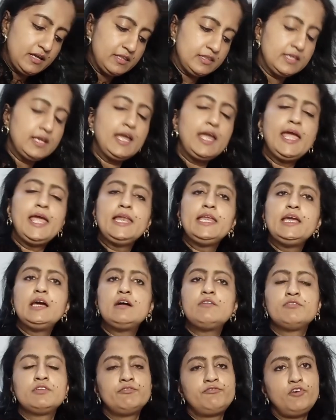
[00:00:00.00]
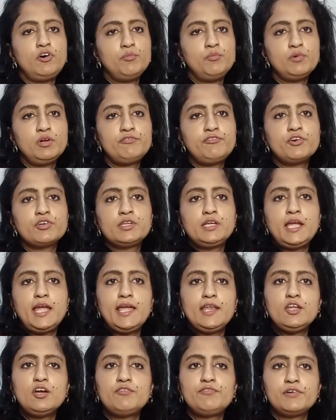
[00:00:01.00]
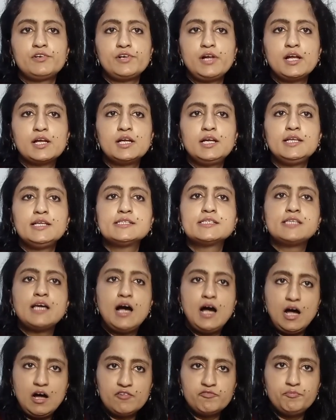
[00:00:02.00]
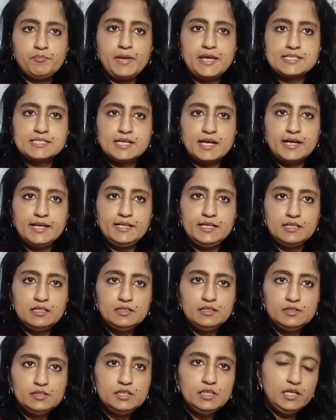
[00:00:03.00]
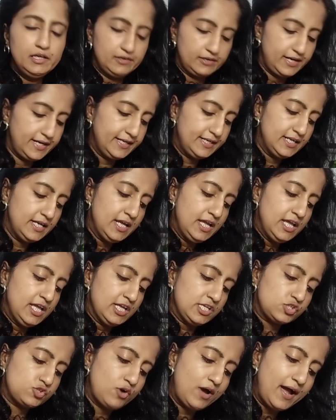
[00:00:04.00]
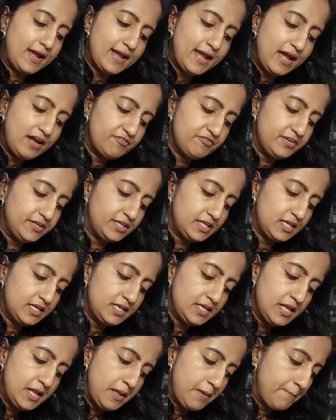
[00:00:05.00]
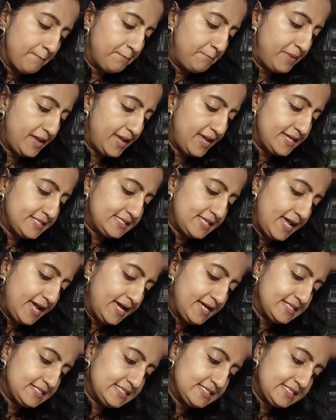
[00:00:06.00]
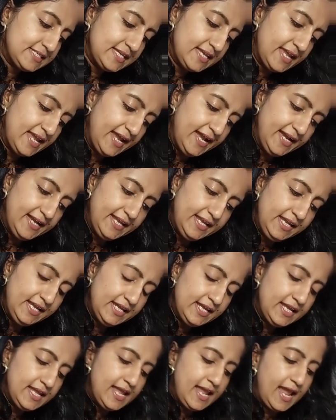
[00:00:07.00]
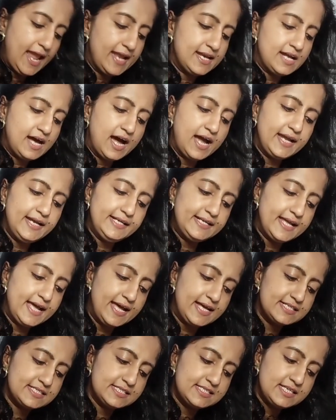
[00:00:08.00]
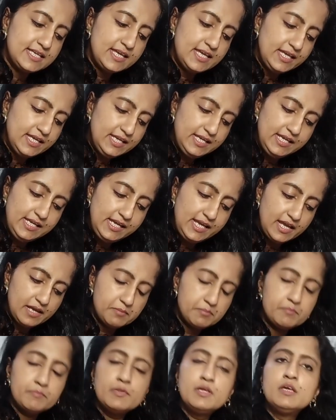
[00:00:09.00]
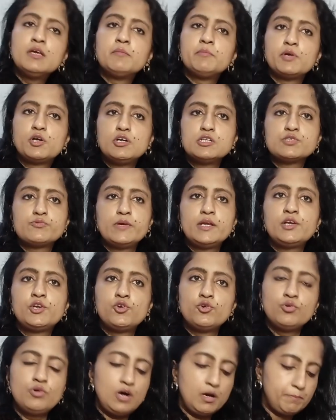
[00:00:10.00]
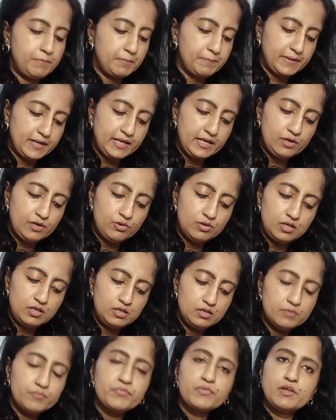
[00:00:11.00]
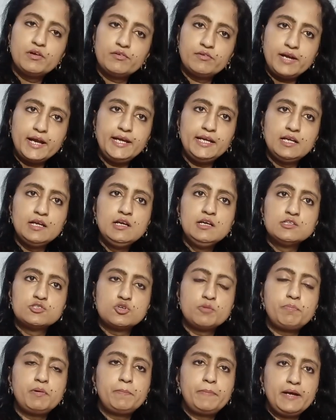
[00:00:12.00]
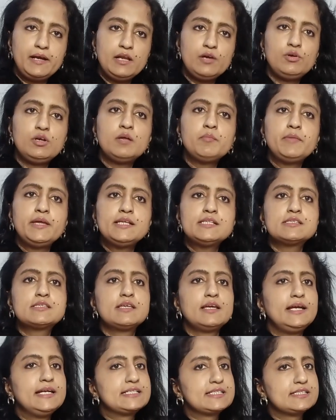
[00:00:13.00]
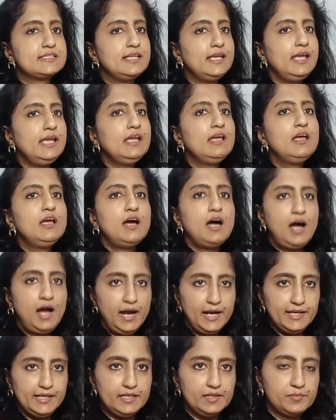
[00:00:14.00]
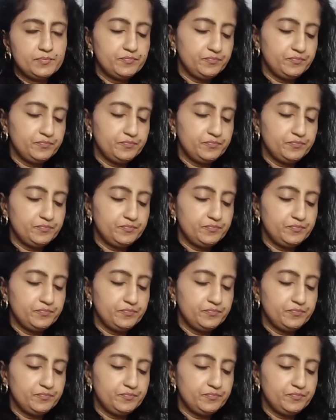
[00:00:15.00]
The formula for the area of a triangle is half base height, right? So I have written base as AD and height as EM because we drew a perpendicular, right? So perpendicular means it's the height.